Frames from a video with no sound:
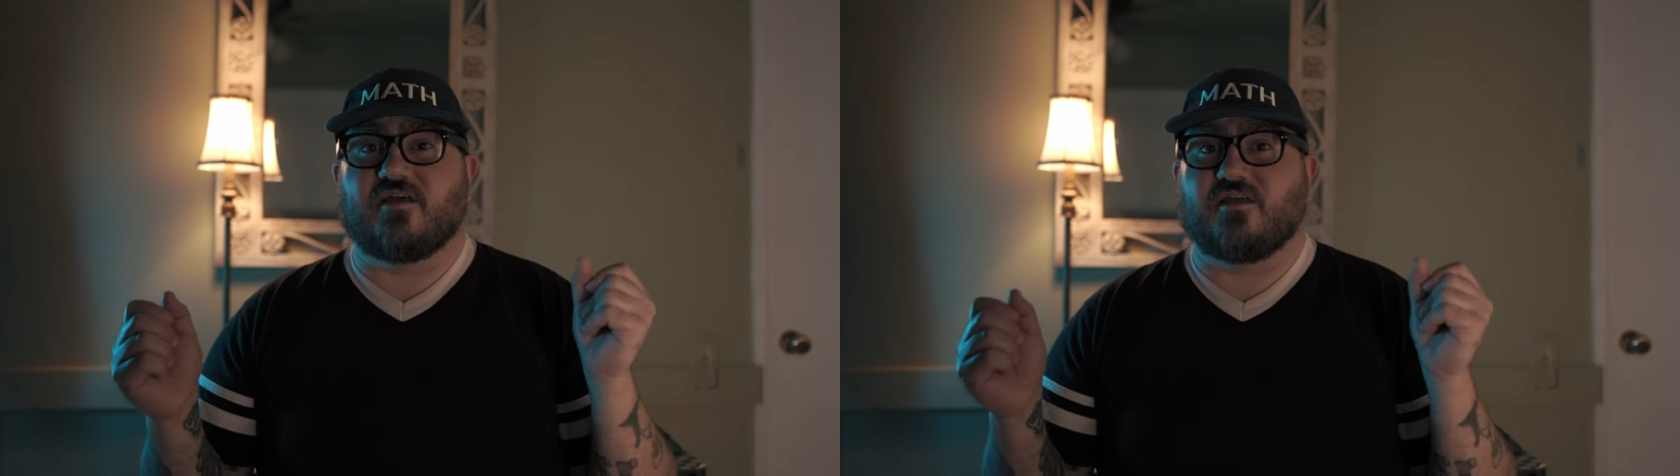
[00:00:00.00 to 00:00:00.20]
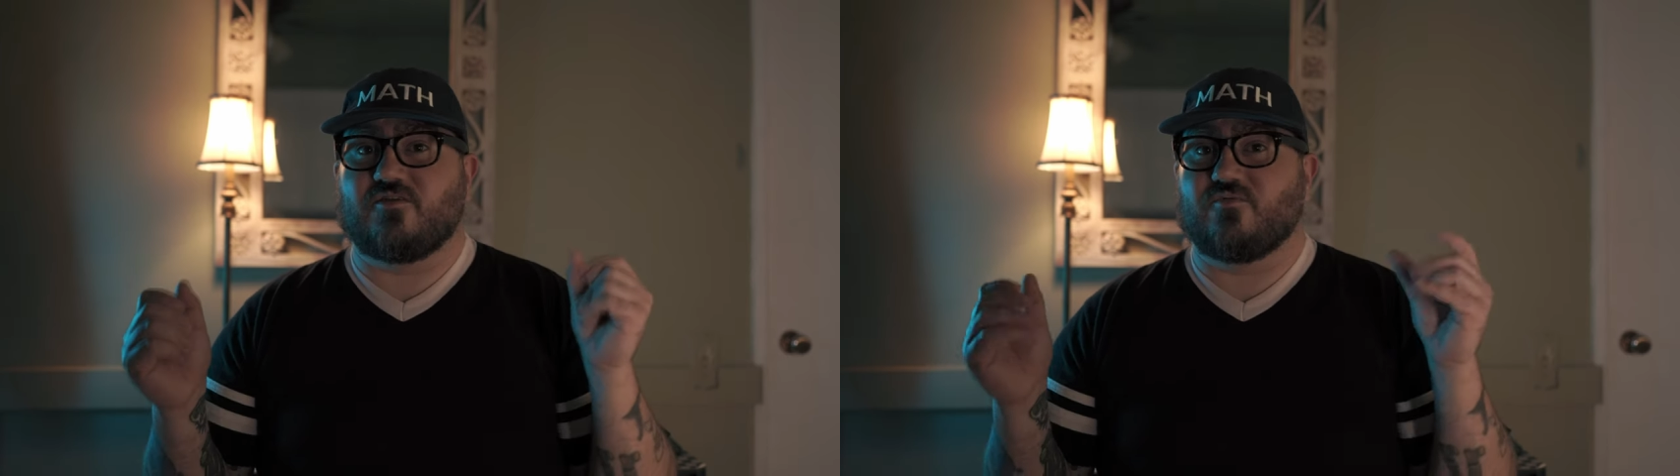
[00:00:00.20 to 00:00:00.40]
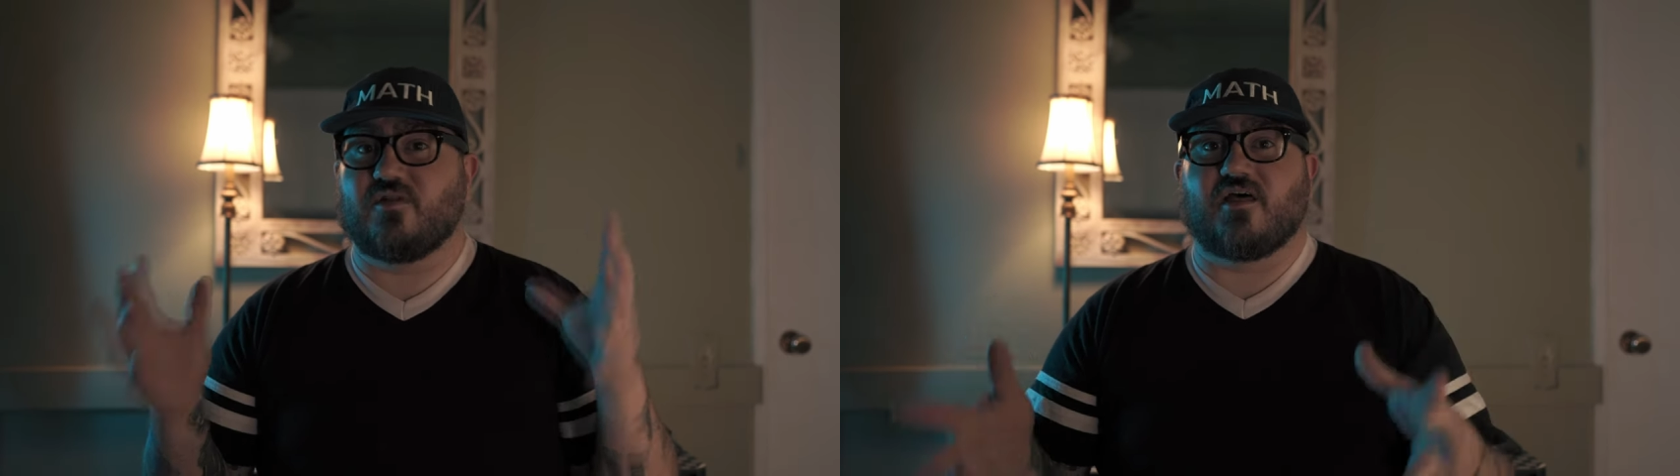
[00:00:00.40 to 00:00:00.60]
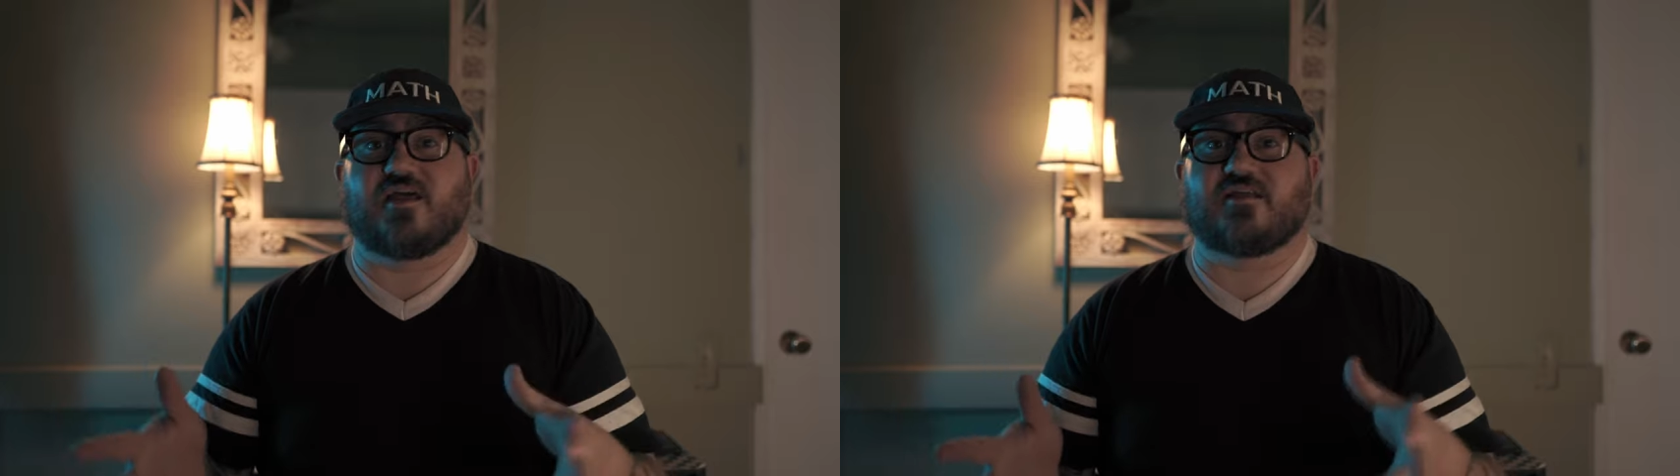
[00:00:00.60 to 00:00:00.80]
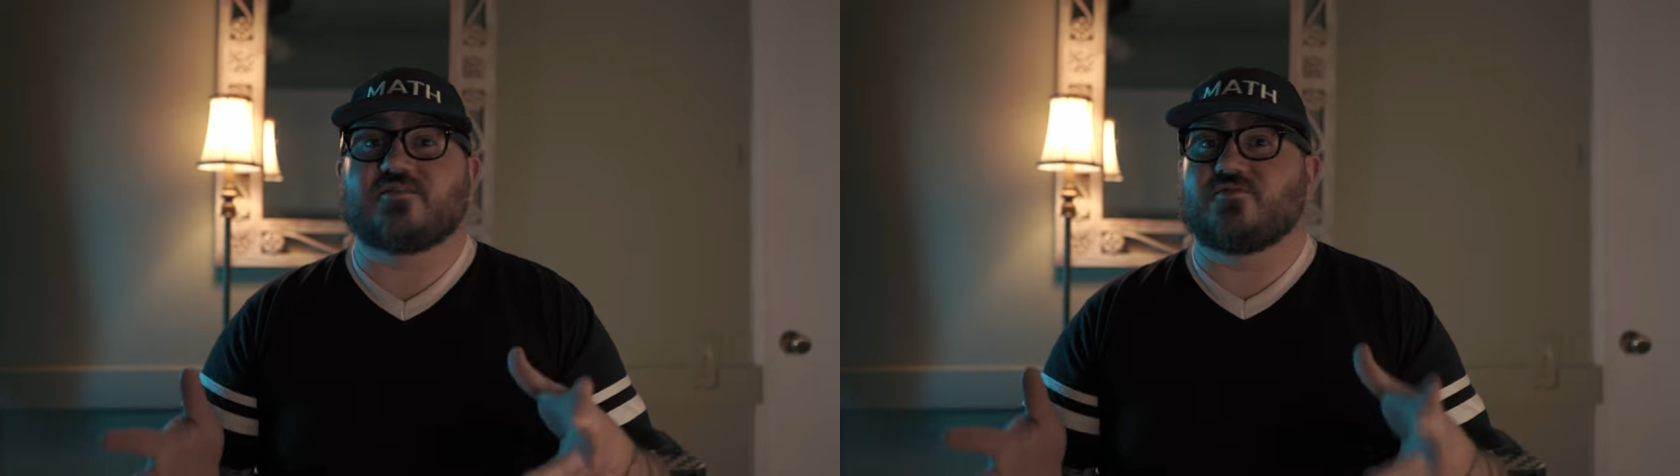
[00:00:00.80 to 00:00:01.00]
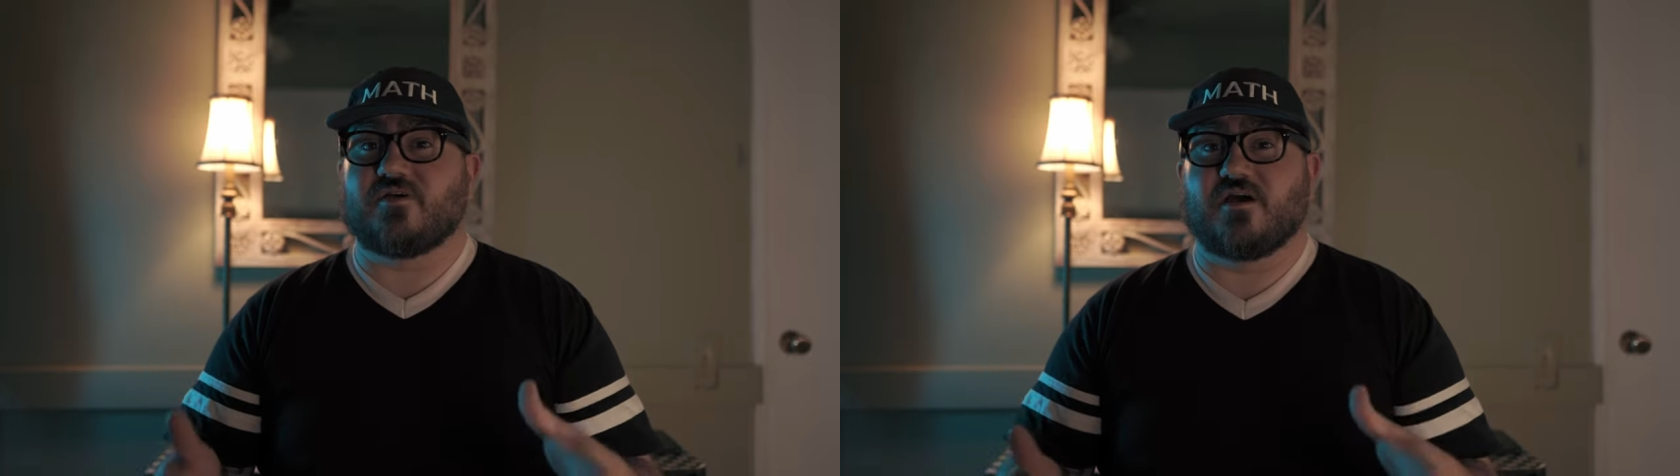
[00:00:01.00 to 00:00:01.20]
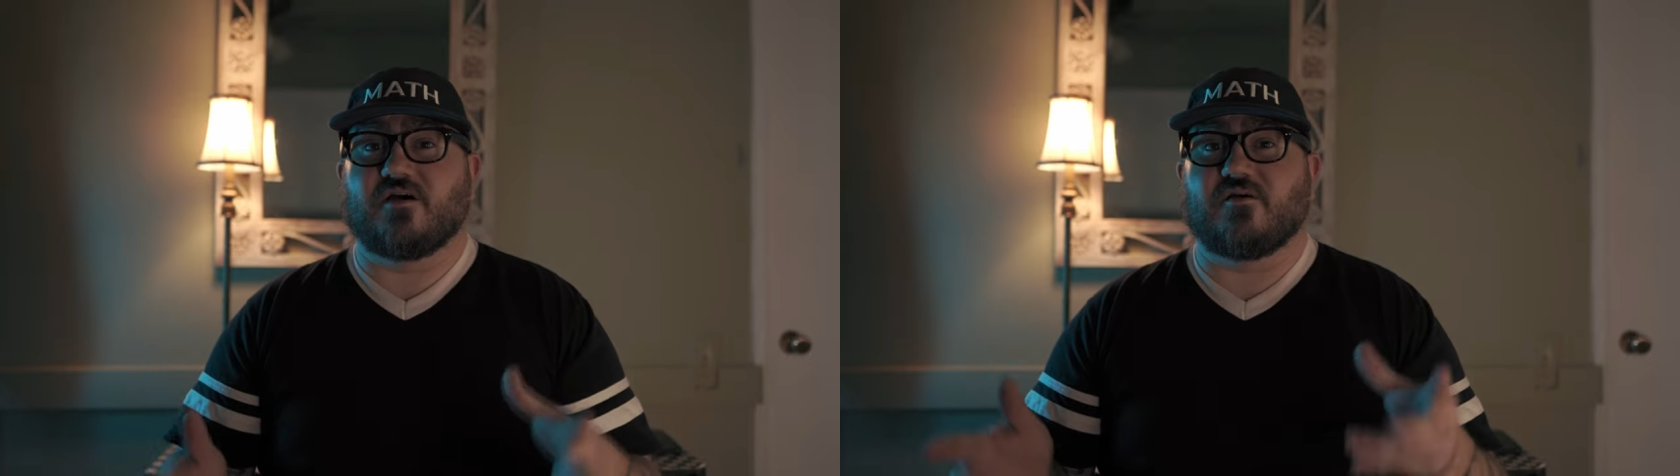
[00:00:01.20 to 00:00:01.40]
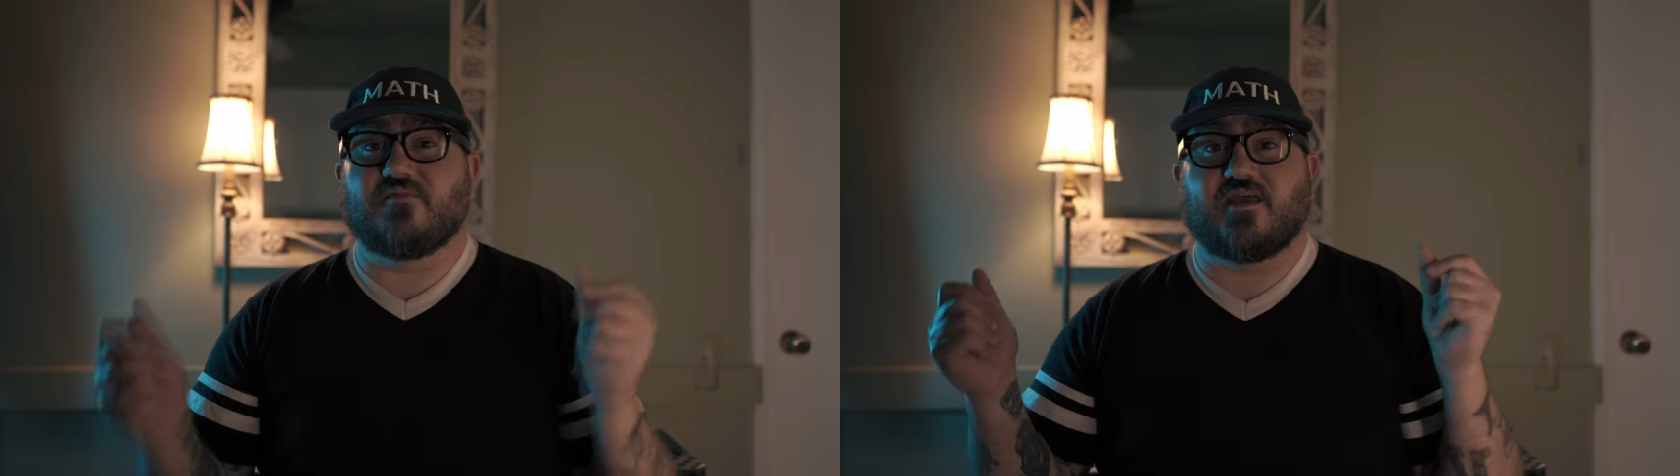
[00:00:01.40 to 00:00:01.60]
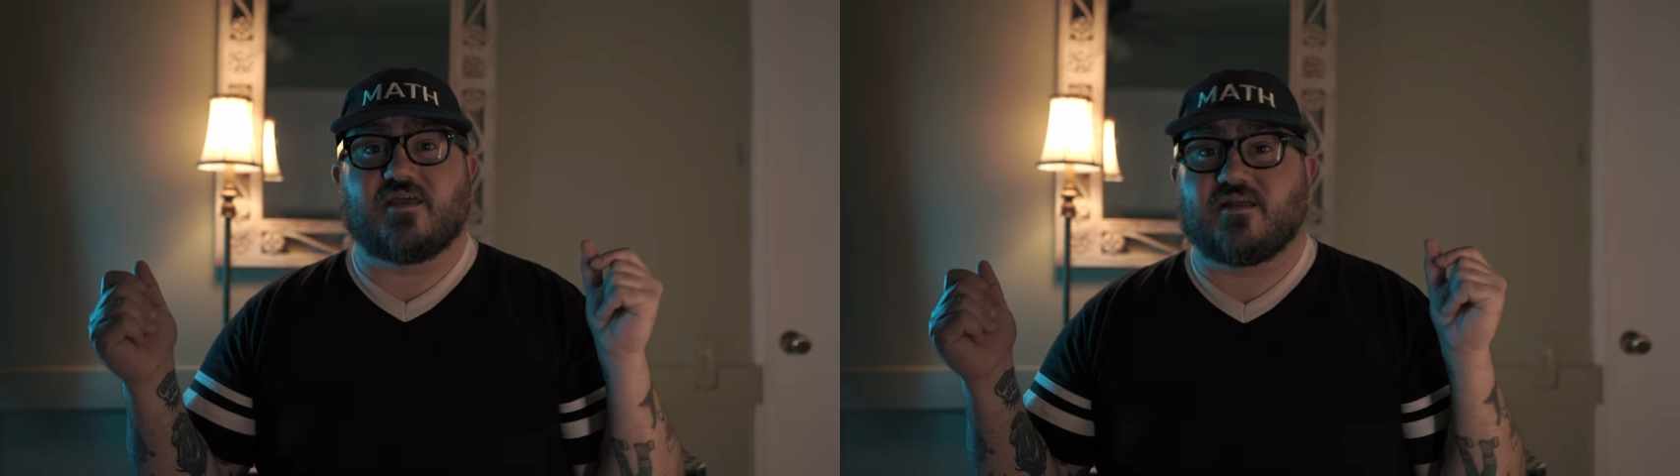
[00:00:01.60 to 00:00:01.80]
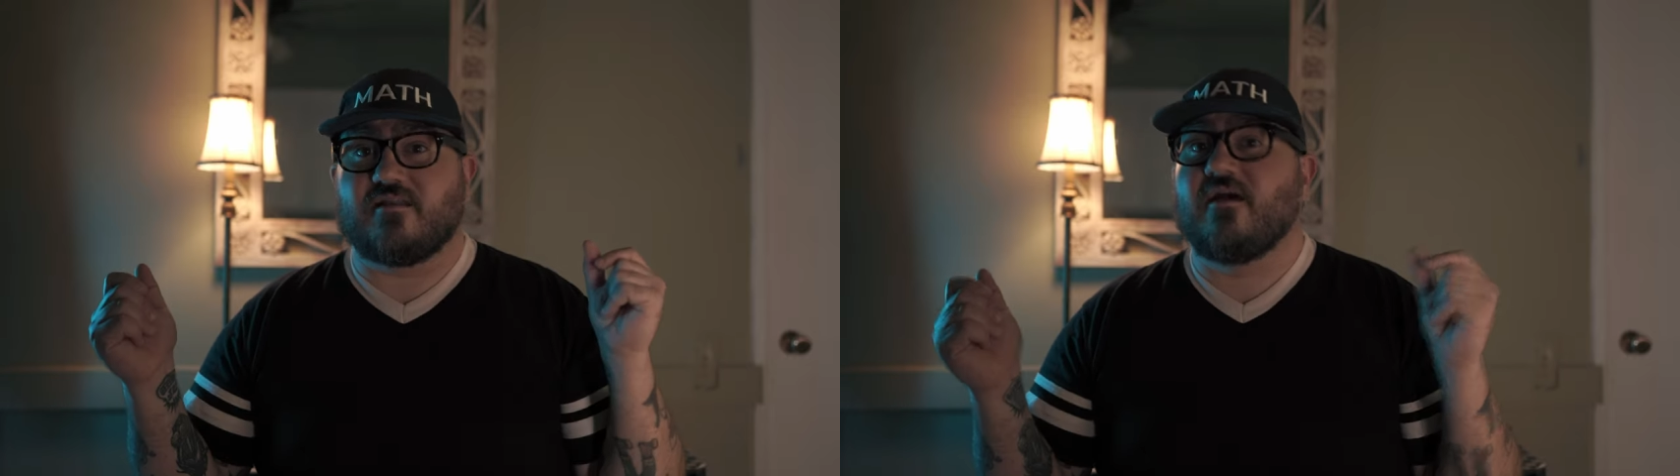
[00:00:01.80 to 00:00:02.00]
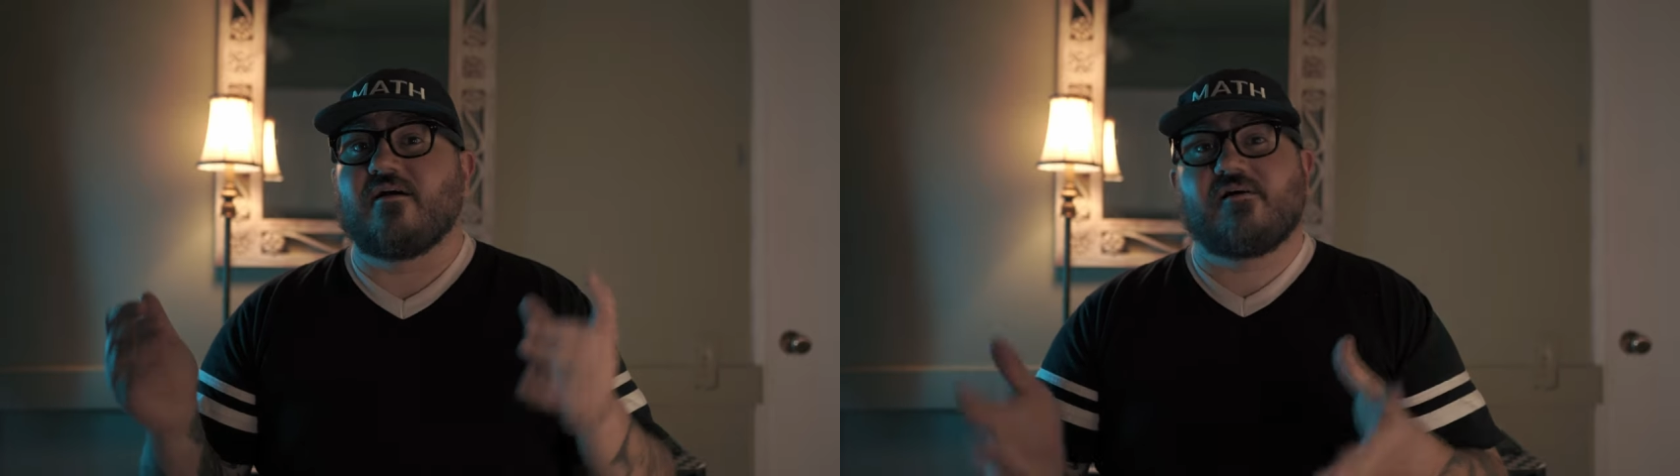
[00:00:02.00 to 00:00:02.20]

and you would like to come and